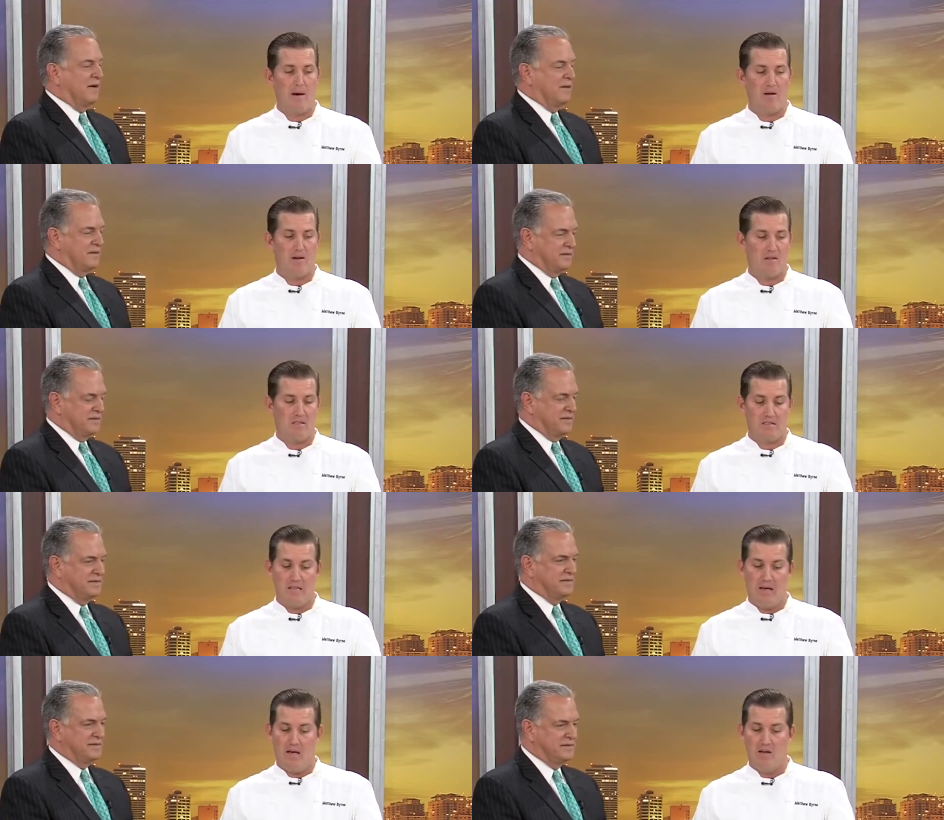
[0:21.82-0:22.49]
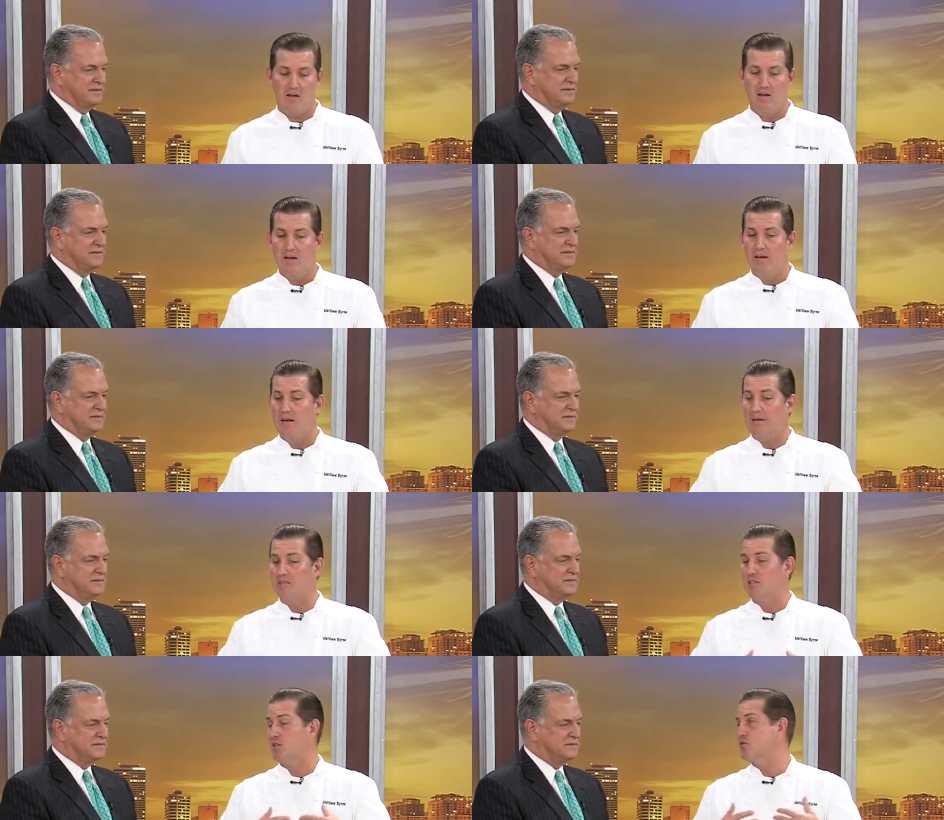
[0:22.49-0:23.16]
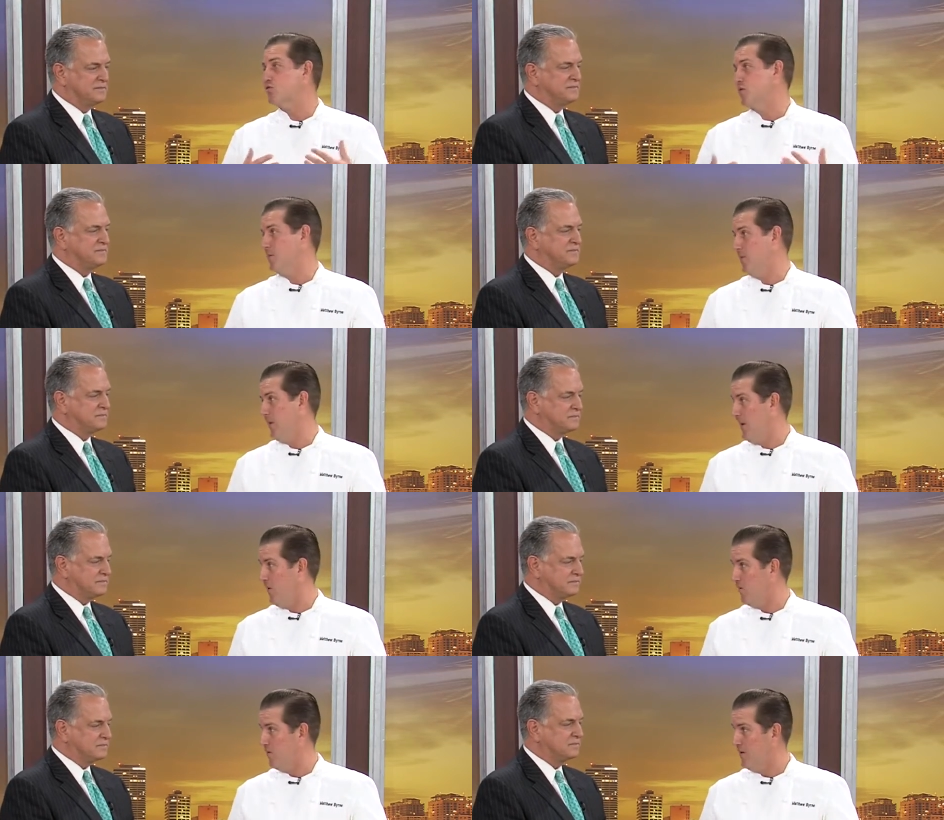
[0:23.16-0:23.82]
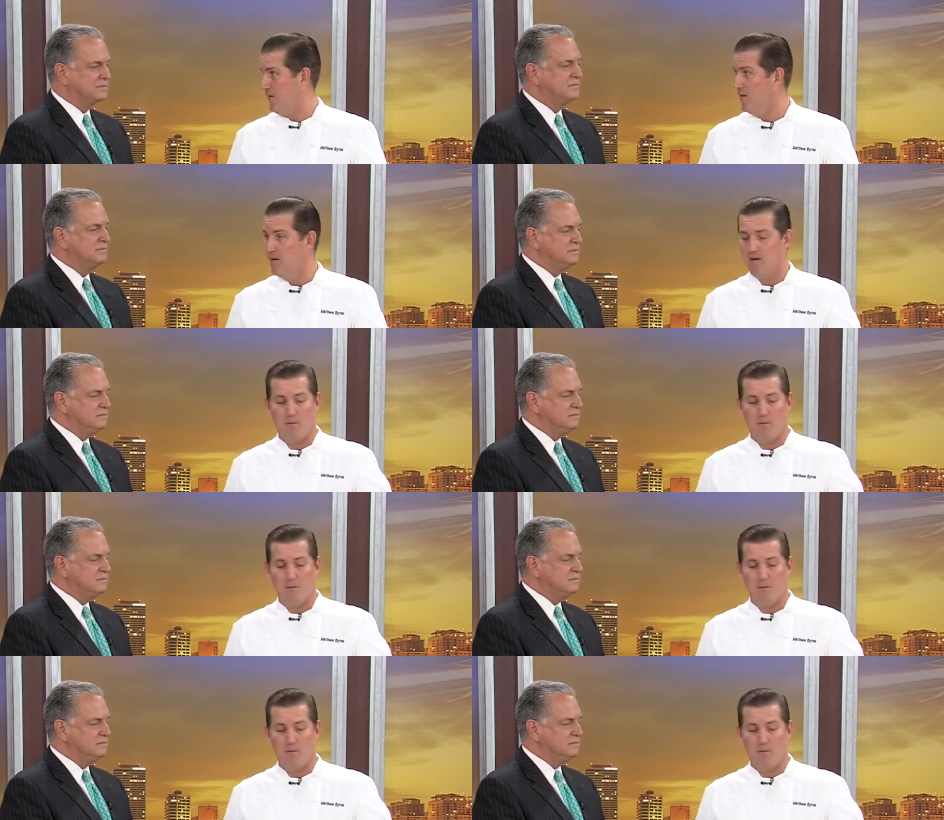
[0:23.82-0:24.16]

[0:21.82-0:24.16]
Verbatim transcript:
Speaker 1: about it is that it's extremely healthy.